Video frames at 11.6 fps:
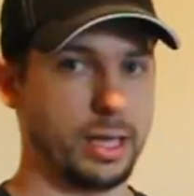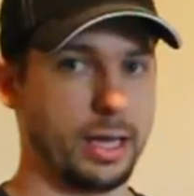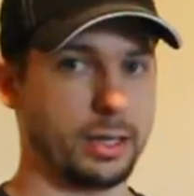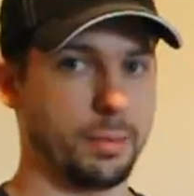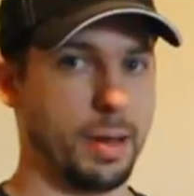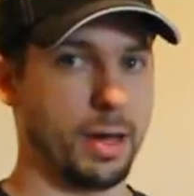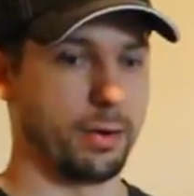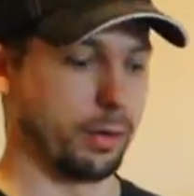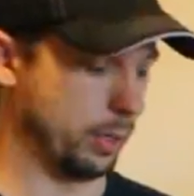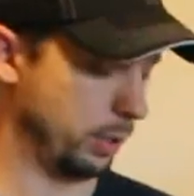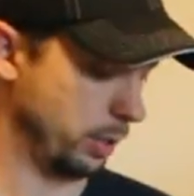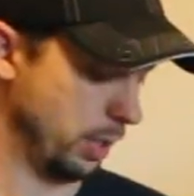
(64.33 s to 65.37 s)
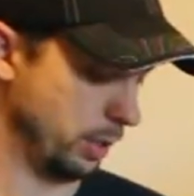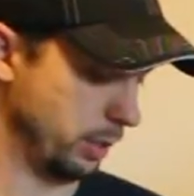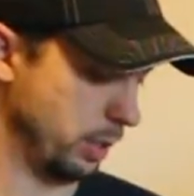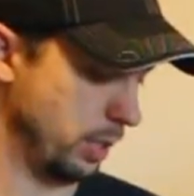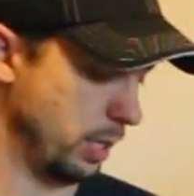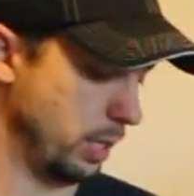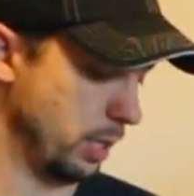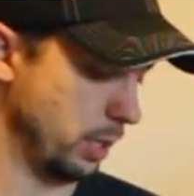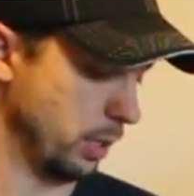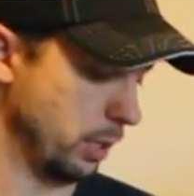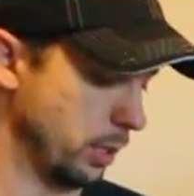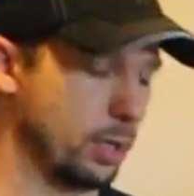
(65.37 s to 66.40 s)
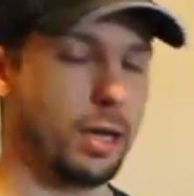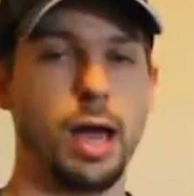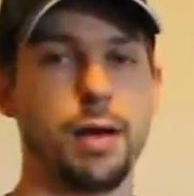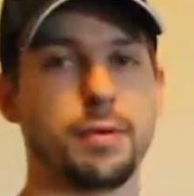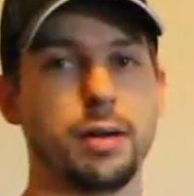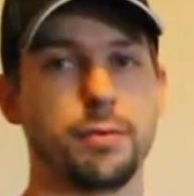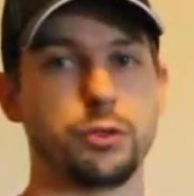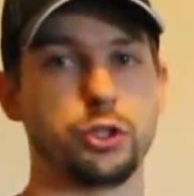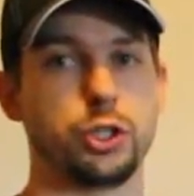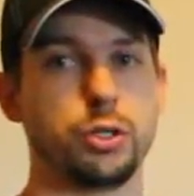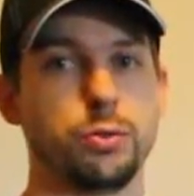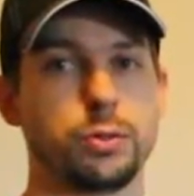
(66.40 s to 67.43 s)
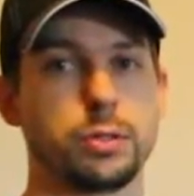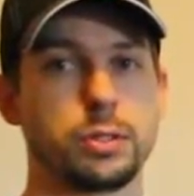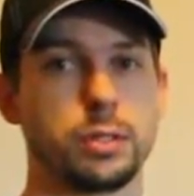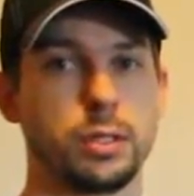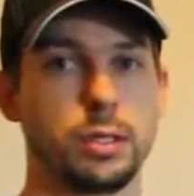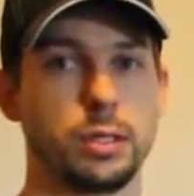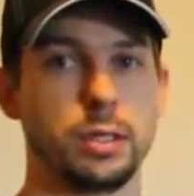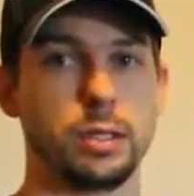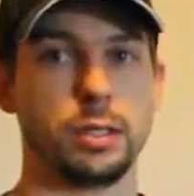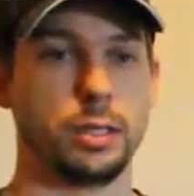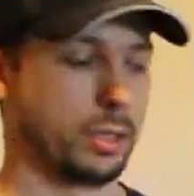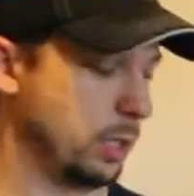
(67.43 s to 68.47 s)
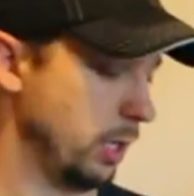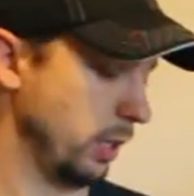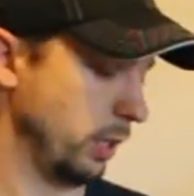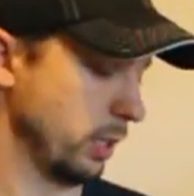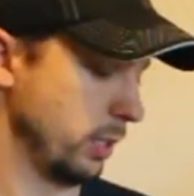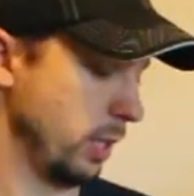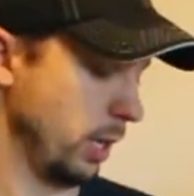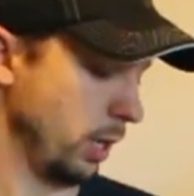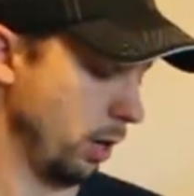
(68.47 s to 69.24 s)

that the battery does indeed have enough juice to get this thing